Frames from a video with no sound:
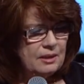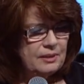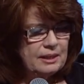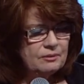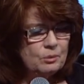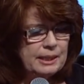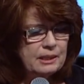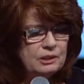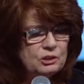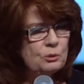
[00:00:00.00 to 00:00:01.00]
that if we
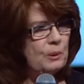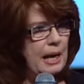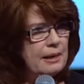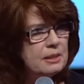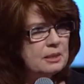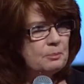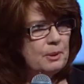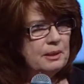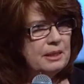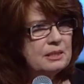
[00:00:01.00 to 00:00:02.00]
can
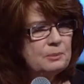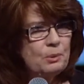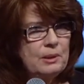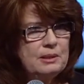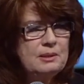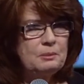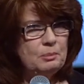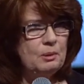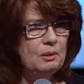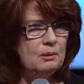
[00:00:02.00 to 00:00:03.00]
grasp this
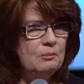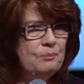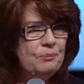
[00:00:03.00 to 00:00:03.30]
principle,